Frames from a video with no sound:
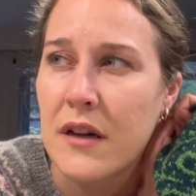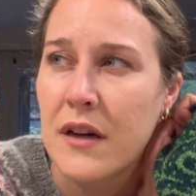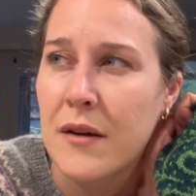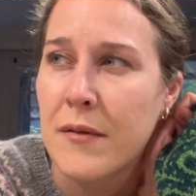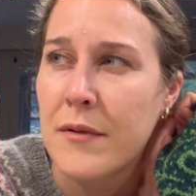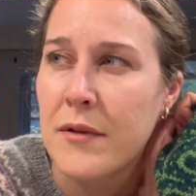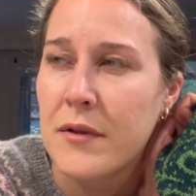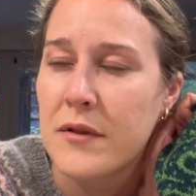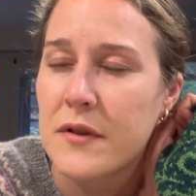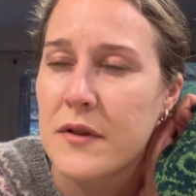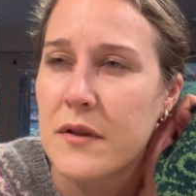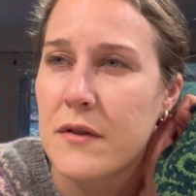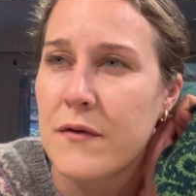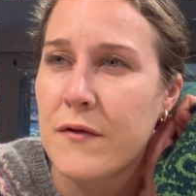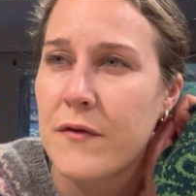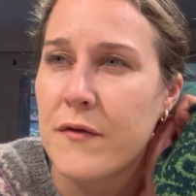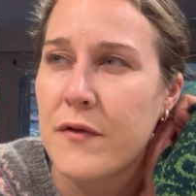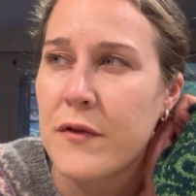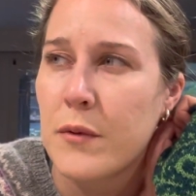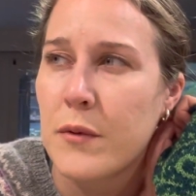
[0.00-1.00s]
There's
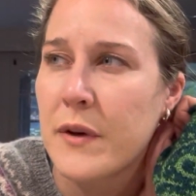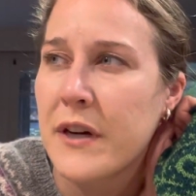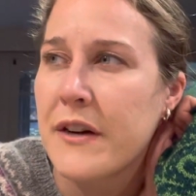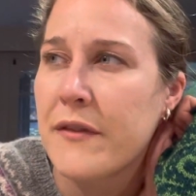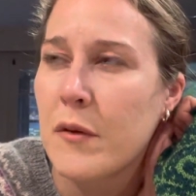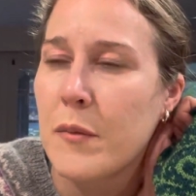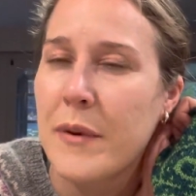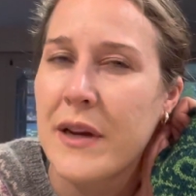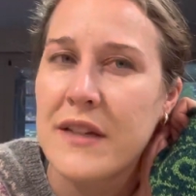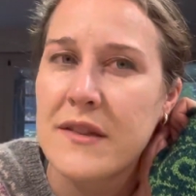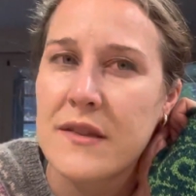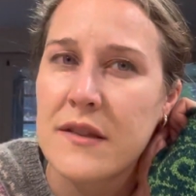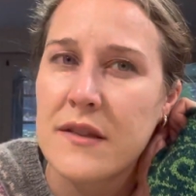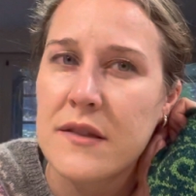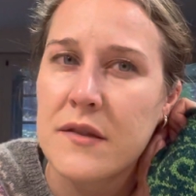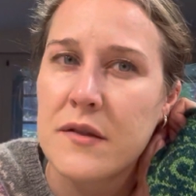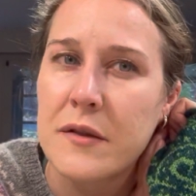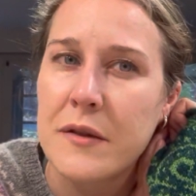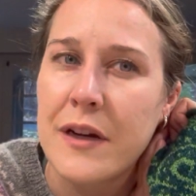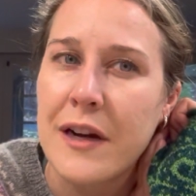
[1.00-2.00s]
3 different
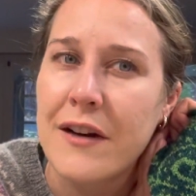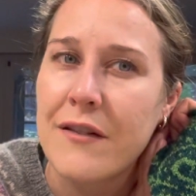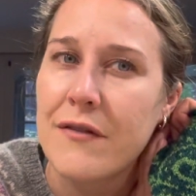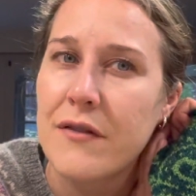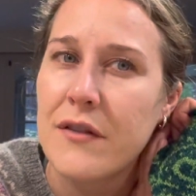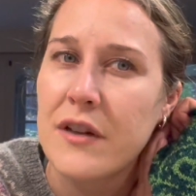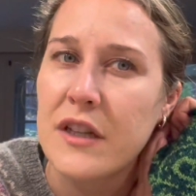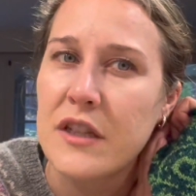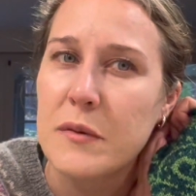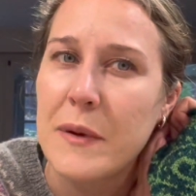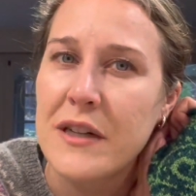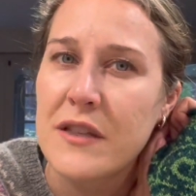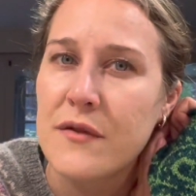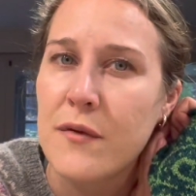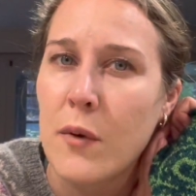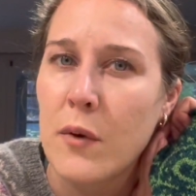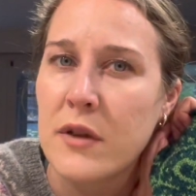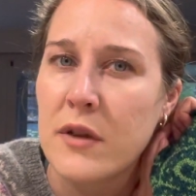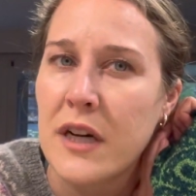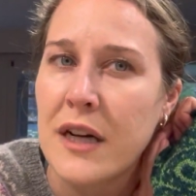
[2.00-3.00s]
bases, so you get each base
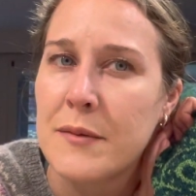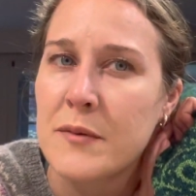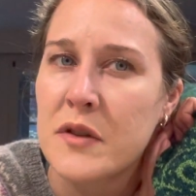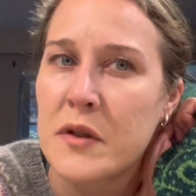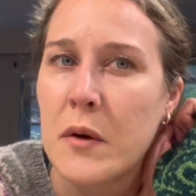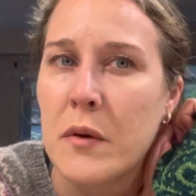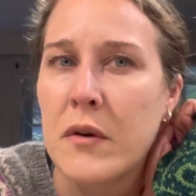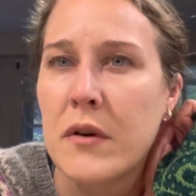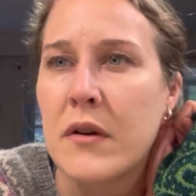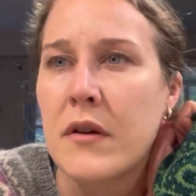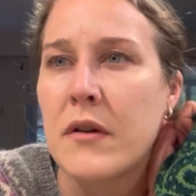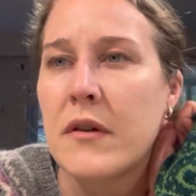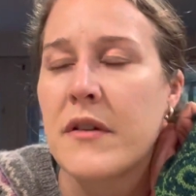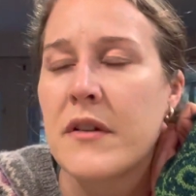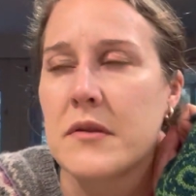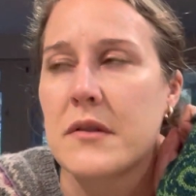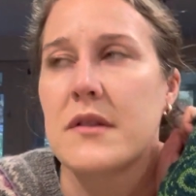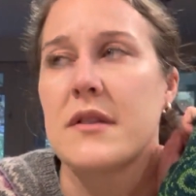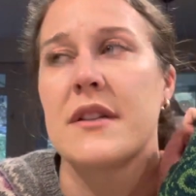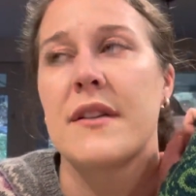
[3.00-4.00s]
4 times total.
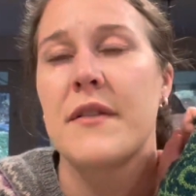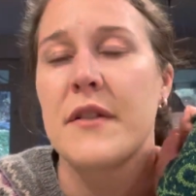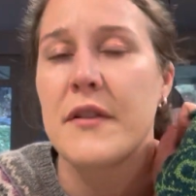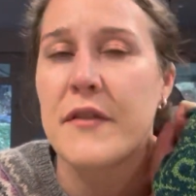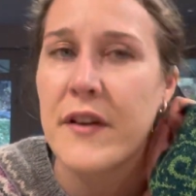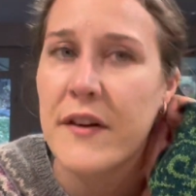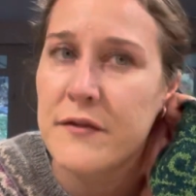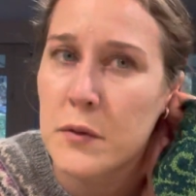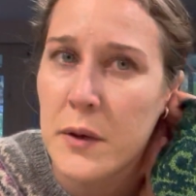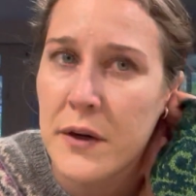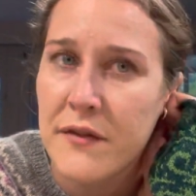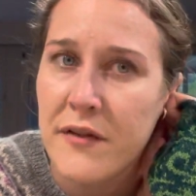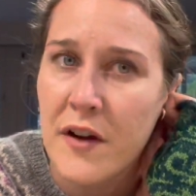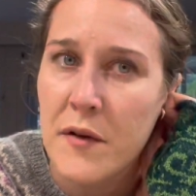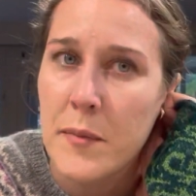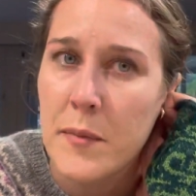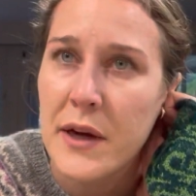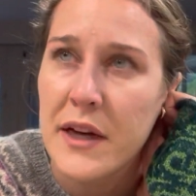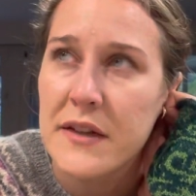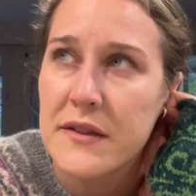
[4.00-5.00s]
There's a
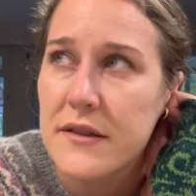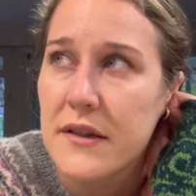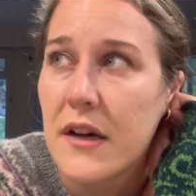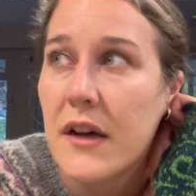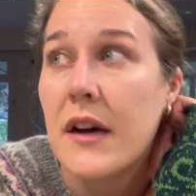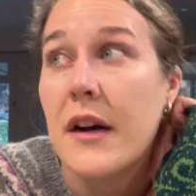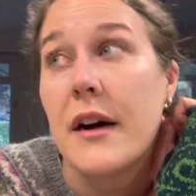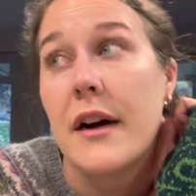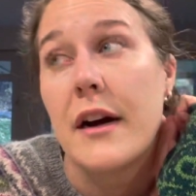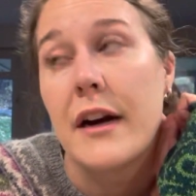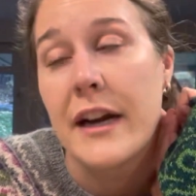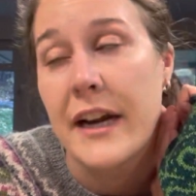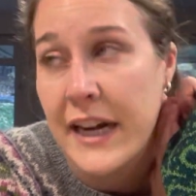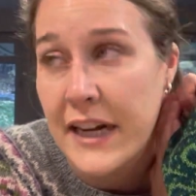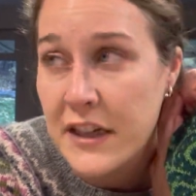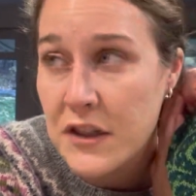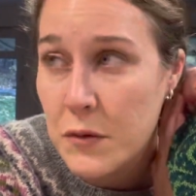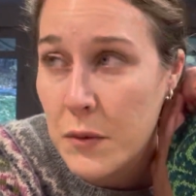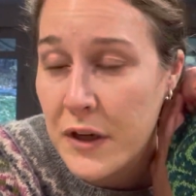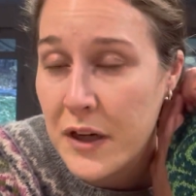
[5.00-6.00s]
75-25 base, an
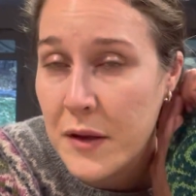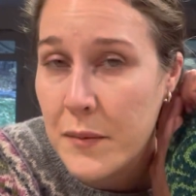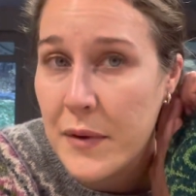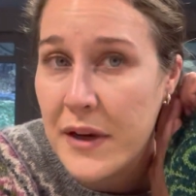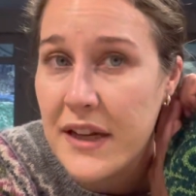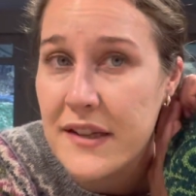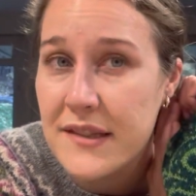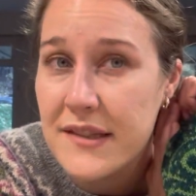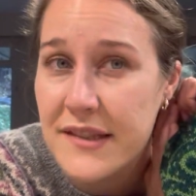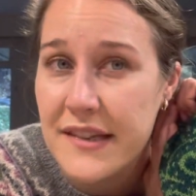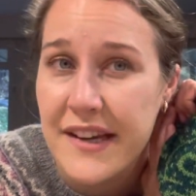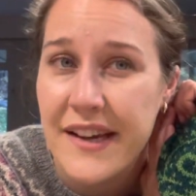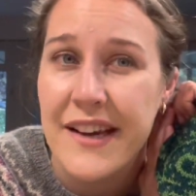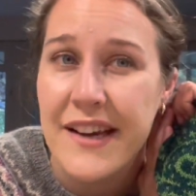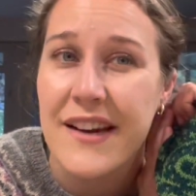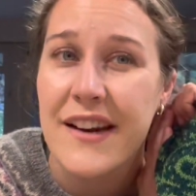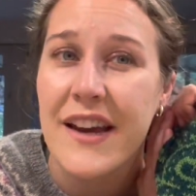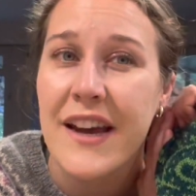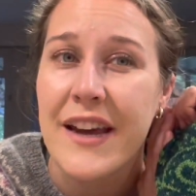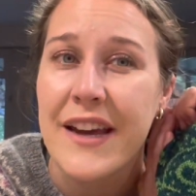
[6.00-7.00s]
80-20 base,
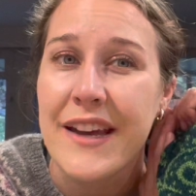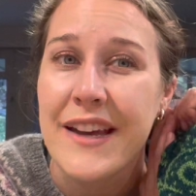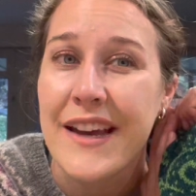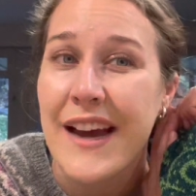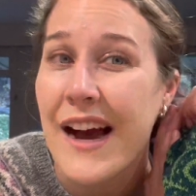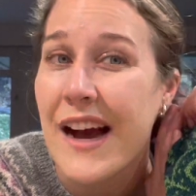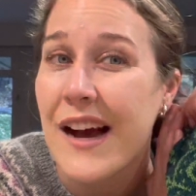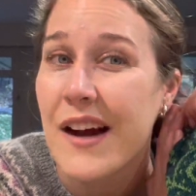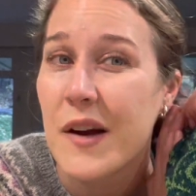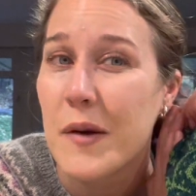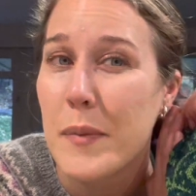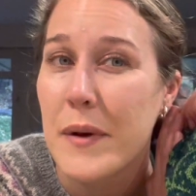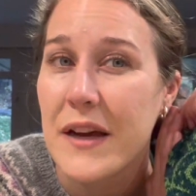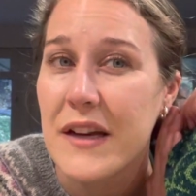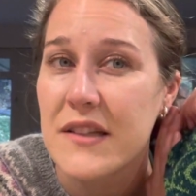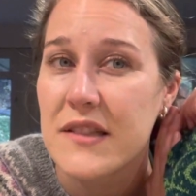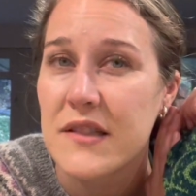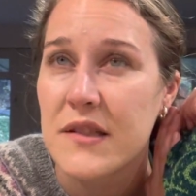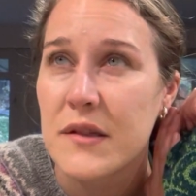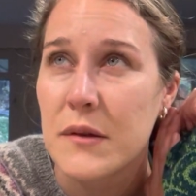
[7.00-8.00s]
and a yak
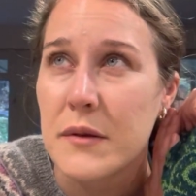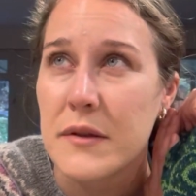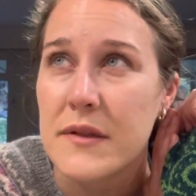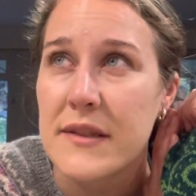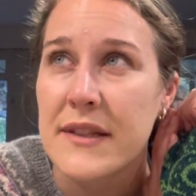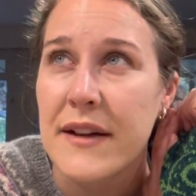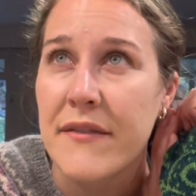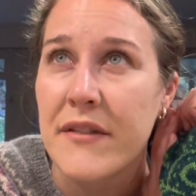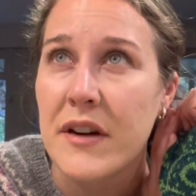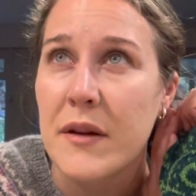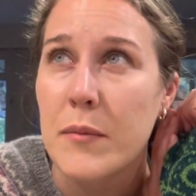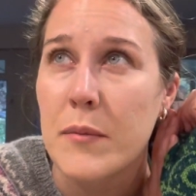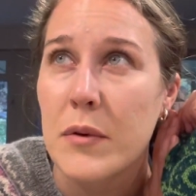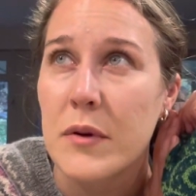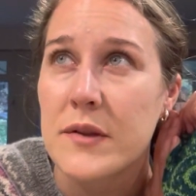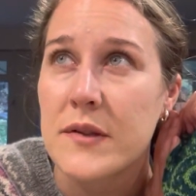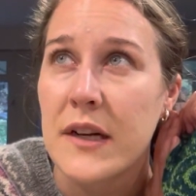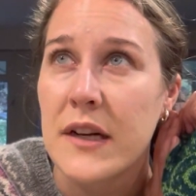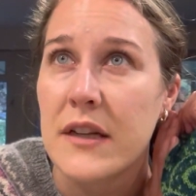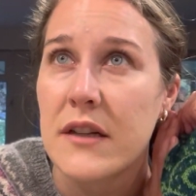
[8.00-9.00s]
base. So it's
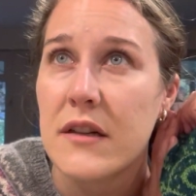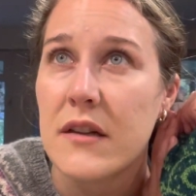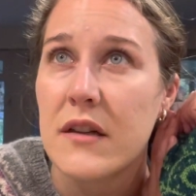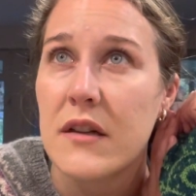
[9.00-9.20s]
70%